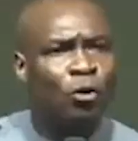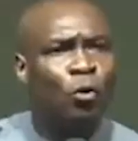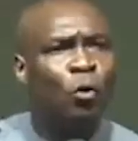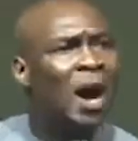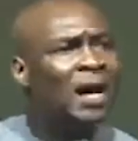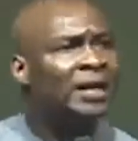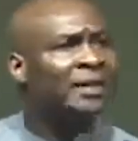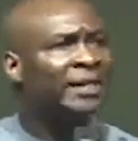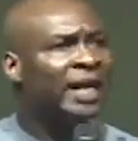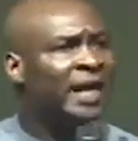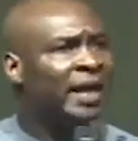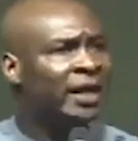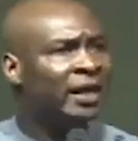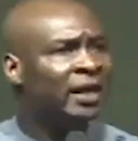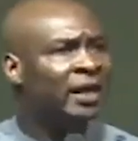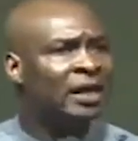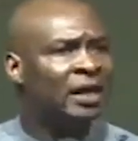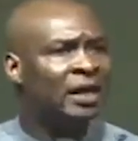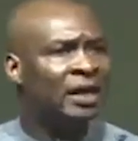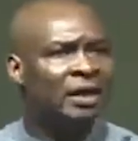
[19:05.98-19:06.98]
you, one
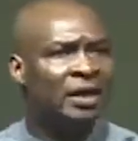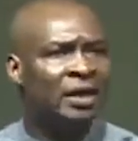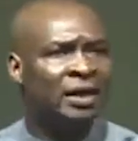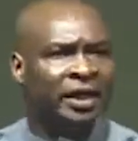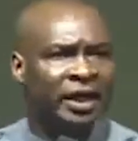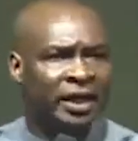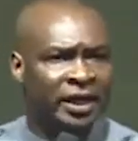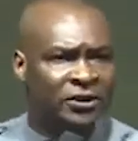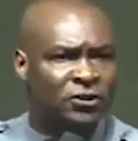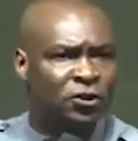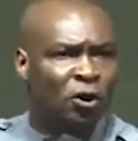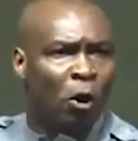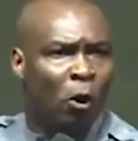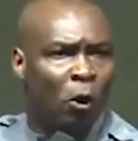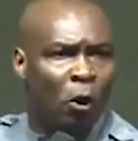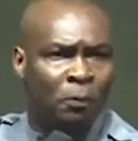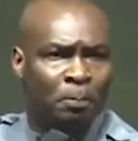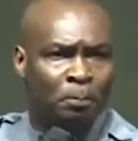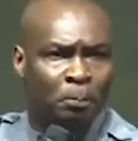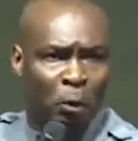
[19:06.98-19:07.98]
day, it is your
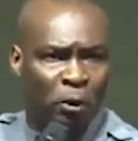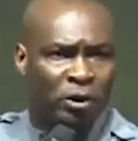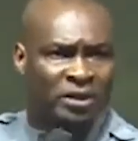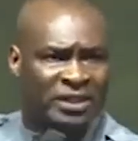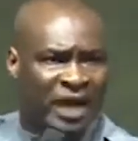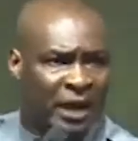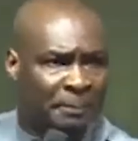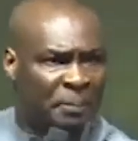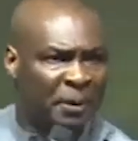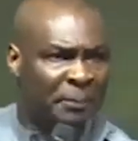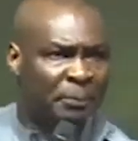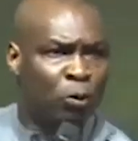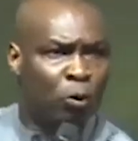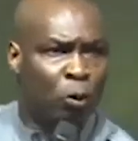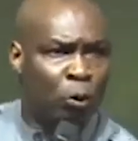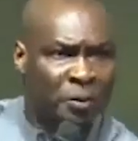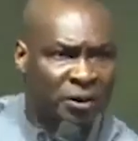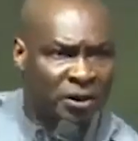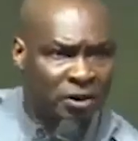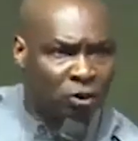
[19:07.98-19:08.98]
own books that people
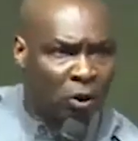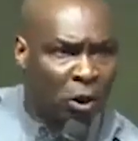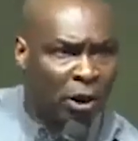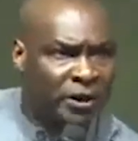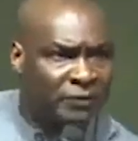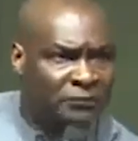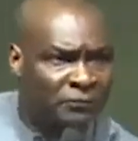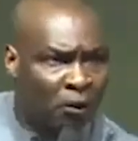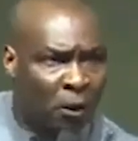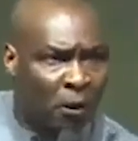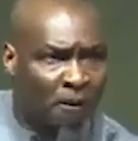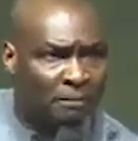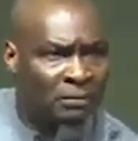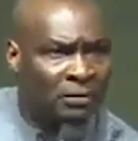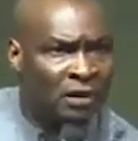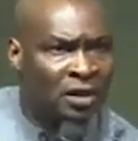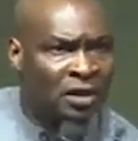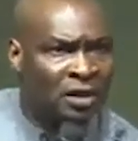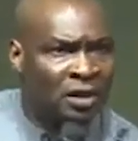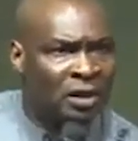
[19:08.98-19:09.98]
will be drawing from.
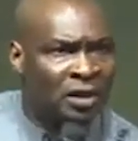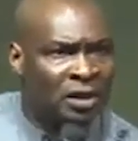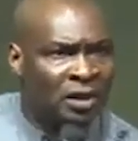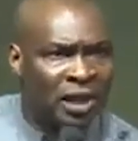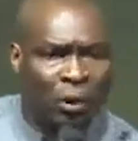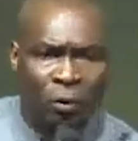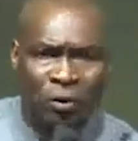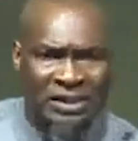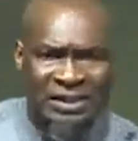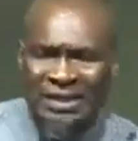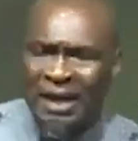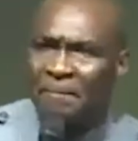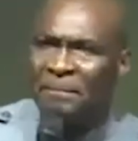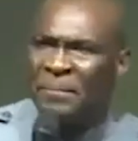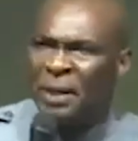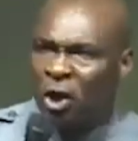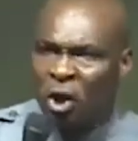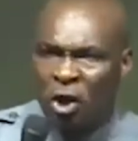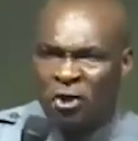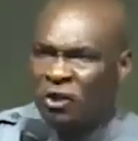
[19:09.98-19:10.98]
They will say,
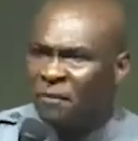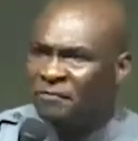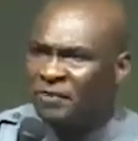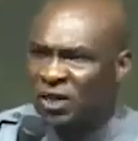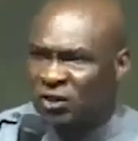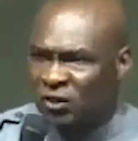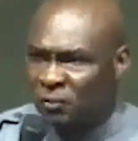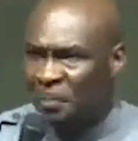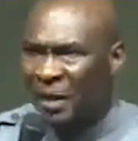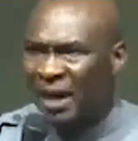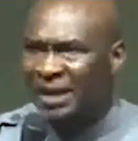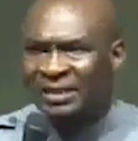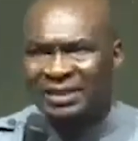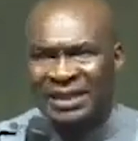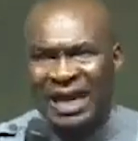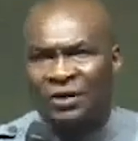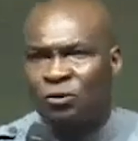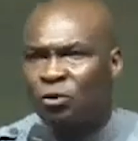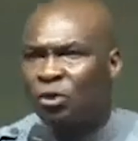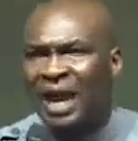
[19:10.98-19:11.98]
because of the
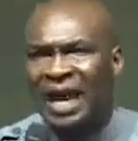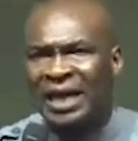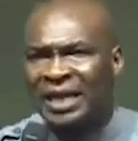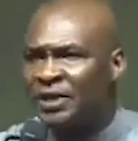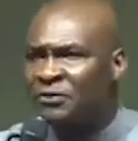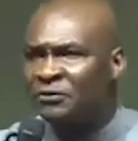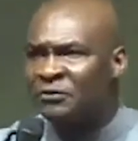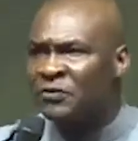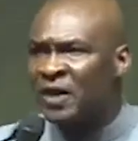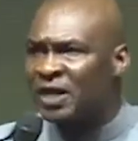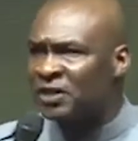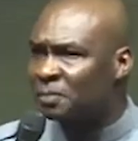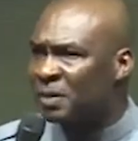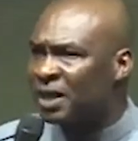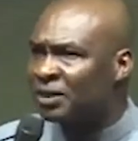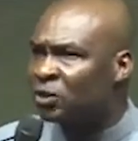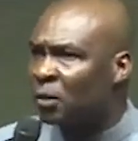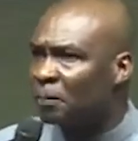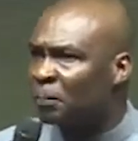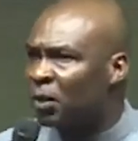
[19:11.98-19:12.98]
spectacular
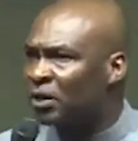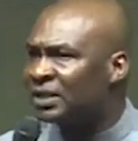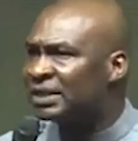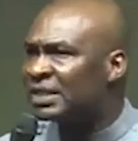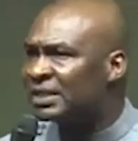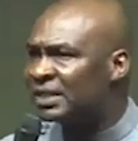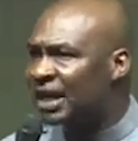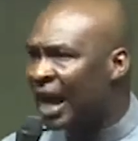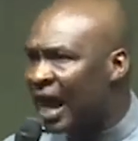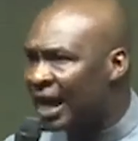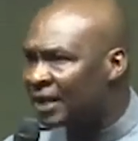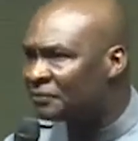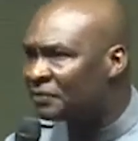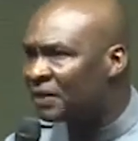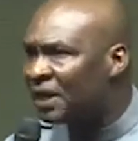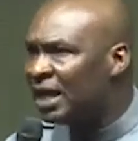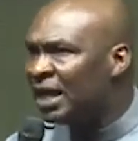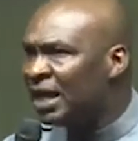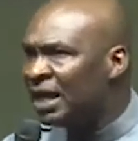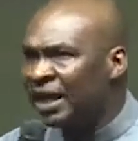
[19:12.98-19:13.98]
investment upon this
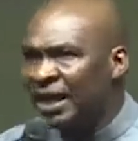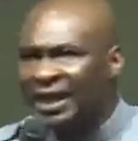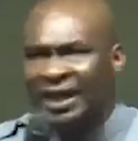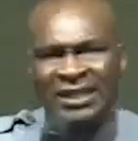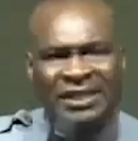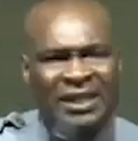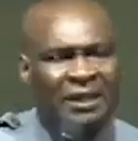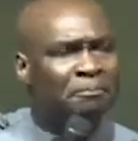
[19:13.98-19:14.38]
life, it is